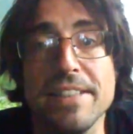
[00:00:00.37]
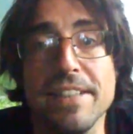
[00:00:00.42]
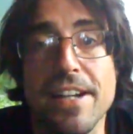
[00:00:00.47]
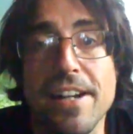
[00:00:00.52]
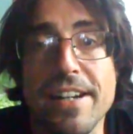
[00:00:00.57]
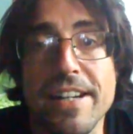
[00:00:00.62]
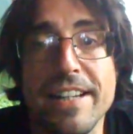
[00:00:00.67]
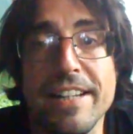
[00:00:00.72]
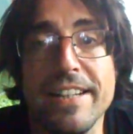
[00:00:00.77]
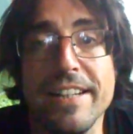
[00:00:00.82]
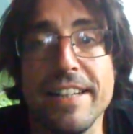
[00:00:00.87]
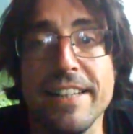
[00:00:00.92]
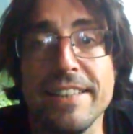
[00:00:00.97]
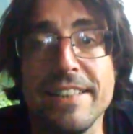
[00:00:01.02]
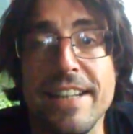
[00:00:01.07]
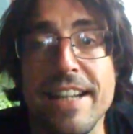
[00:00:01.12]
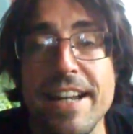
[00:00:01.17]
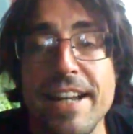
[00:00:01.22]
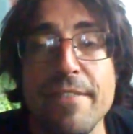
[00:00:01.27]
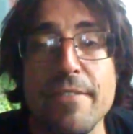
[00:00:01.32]
Yanni, and
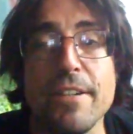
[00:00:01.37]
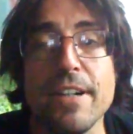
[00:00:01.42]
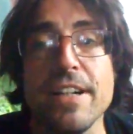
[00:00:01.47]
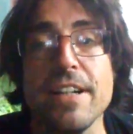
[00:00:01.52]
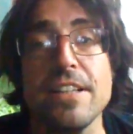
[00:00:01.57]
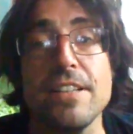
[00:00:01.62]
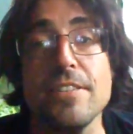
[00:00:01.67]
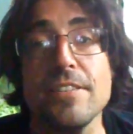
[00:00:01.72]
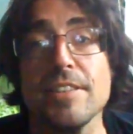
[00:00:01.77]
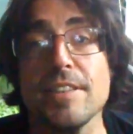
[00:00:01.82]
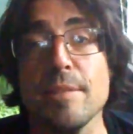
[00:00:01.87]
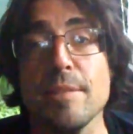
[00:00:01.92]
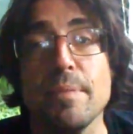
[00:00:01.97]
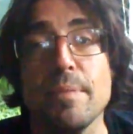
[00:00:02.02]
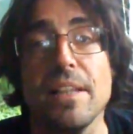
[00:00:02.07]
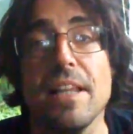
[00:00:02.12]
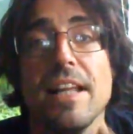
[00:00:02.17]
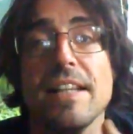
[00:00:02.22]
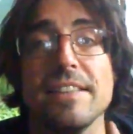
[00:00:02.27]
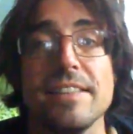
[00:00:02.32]
today we're going to do a
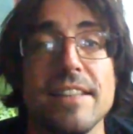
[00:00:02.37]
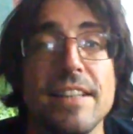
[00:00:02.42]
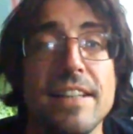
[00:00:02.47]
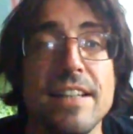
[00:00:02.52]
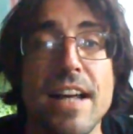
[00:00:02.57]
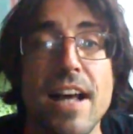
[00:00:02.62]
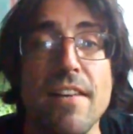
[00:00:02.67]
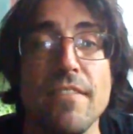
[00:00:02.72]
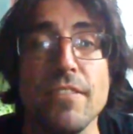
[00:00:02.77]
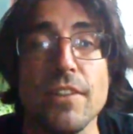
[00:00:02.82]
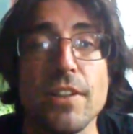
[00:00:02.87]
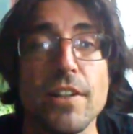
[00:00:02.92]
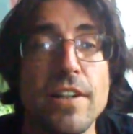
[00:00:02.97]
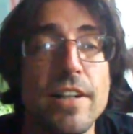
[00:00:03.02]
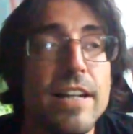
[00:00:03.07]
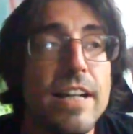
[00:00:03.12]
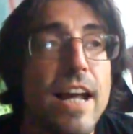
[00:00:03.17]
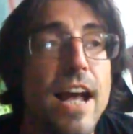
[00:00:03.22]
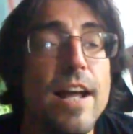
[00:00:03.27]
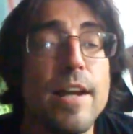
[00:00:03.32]
simple lesson of
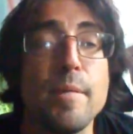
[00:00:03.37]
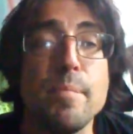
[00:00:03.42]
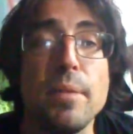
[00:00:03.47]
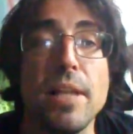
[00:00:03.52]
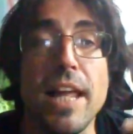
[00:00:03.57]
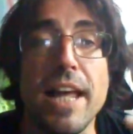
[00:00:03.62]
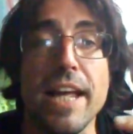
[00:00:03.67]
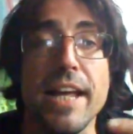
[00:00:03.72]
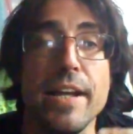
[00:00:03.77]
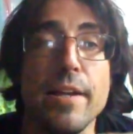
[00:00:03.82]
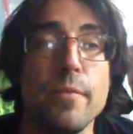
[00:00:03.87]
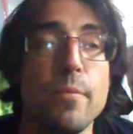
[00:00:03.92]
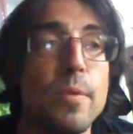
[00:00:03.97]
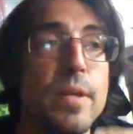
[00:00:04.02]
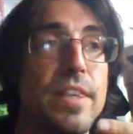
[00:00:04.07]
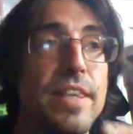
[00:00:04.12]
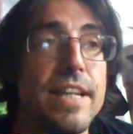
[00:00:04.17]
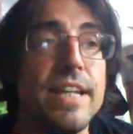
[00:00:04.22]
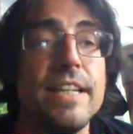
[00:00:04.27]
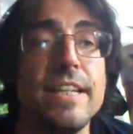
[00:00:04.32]
learning how to play
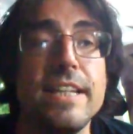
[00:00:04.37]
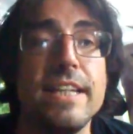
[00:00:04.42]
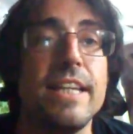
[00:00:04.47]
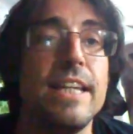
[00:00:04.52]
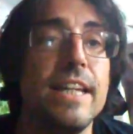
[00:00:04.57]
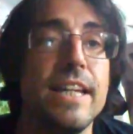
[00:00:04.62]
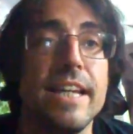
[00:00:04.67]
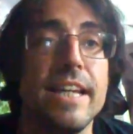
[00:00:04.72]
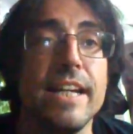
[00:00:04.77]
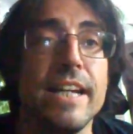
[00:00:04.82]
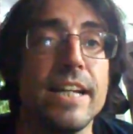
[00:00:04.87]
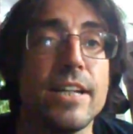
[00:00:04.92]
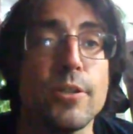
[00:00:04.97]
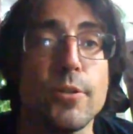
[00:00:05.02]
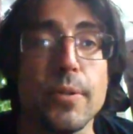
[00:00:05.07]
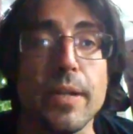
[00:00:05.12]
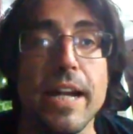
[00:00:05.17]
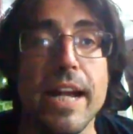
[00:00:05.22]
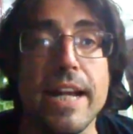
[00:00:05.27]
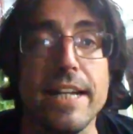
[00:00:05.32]
within key and
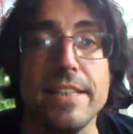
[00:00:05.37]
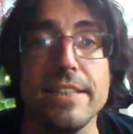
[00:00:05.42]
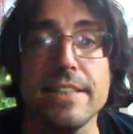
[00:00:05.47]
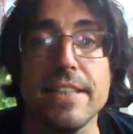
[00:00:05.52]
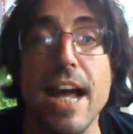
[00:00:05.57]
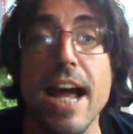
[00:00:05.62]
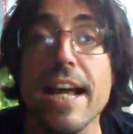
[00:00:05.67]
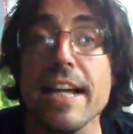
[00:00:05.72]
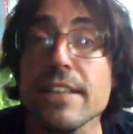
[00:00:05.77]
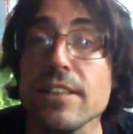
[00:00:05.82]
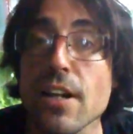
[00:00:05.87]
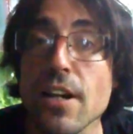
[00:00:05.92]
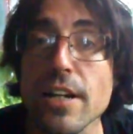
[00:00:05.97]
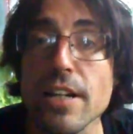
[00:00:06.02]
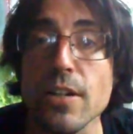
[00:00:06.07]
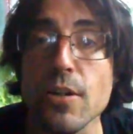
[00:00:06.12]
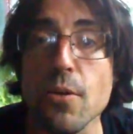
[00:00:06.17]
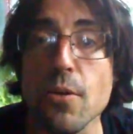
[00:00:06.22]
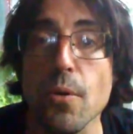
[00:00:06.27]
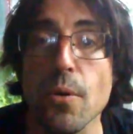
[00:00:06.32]
create
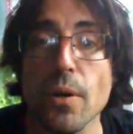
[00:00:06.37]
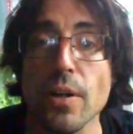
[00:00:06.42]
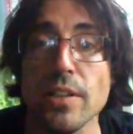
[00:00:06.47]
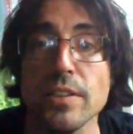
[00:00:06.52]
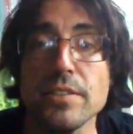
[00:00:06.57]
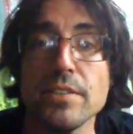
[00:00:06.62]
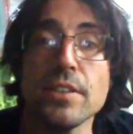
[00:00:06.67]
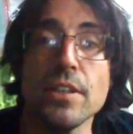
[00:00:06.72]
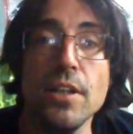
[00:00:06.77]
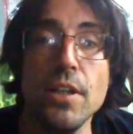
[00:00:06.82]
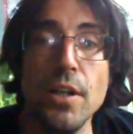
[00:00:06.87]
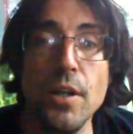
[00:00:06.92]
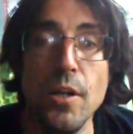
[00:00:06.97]
diatonic chords